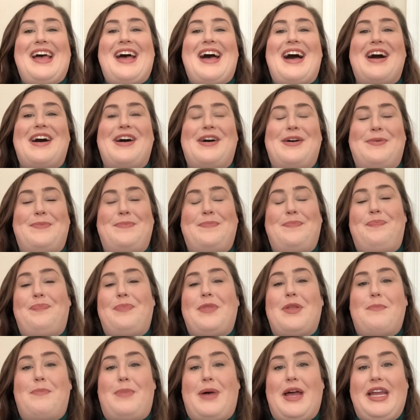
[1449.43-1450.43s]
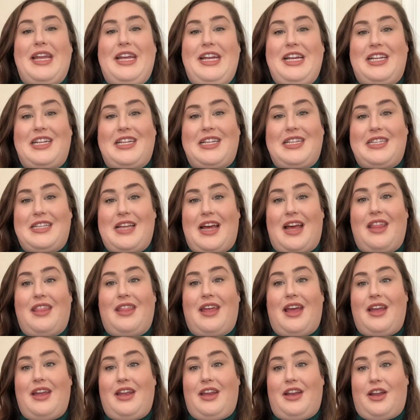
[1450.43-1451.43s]
But he just said
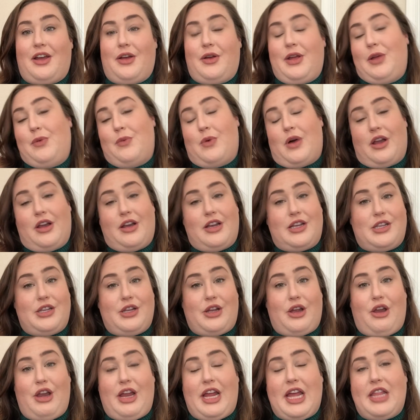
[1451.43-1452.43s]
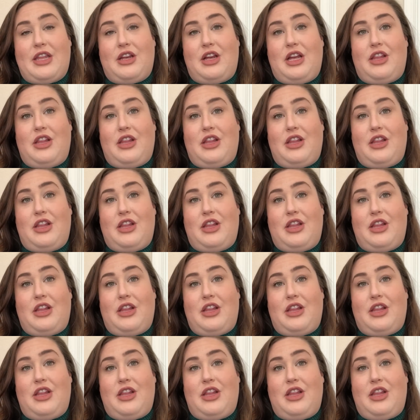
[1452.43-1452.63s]
that, you know, he wanted us to go together.